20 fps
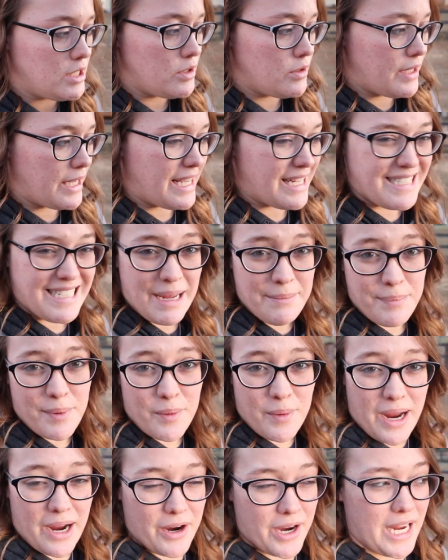do like a
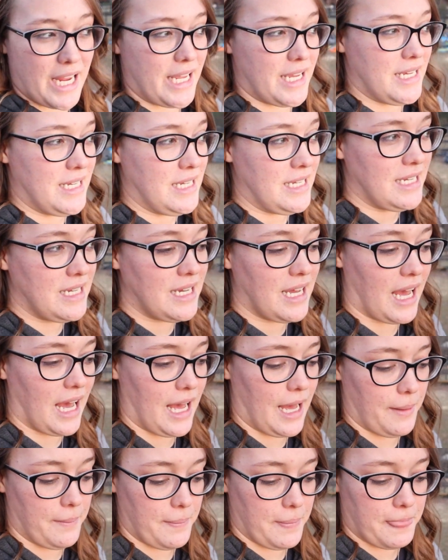temporary
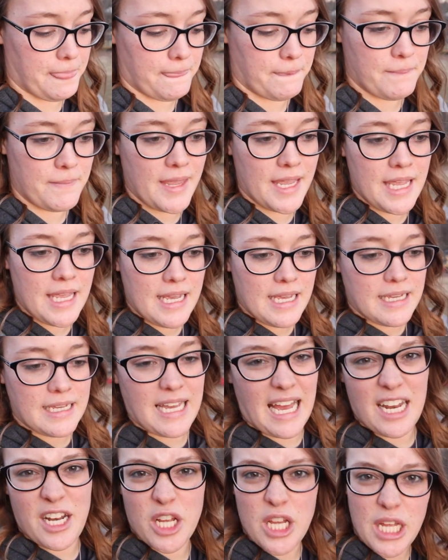um,
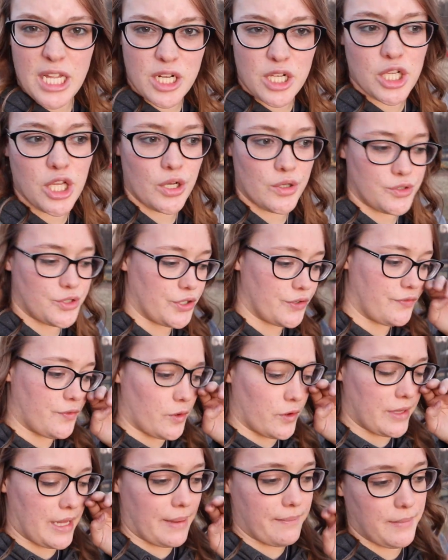kind of enclosure
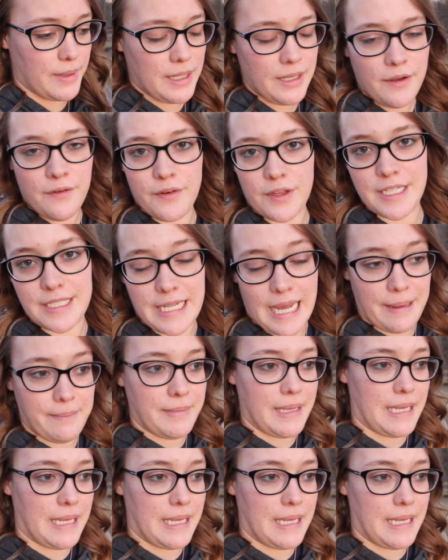for them for the time